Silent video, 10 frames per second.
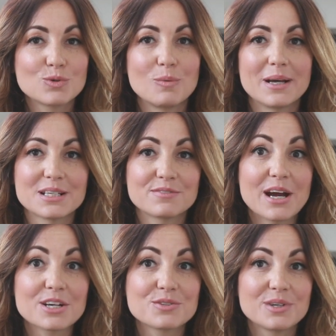Cubanas
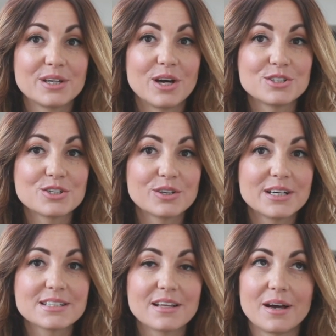factory in
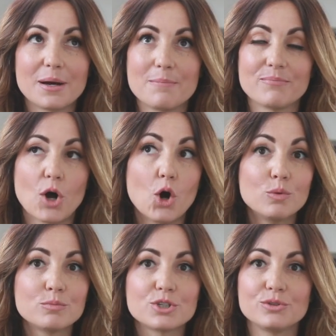Honduras, um,
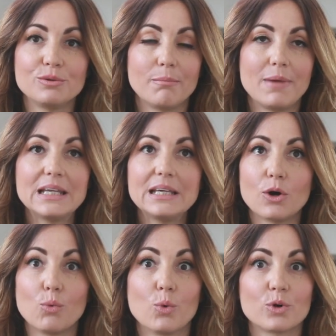home to many
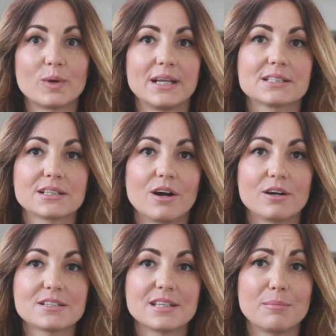award-winning cigars.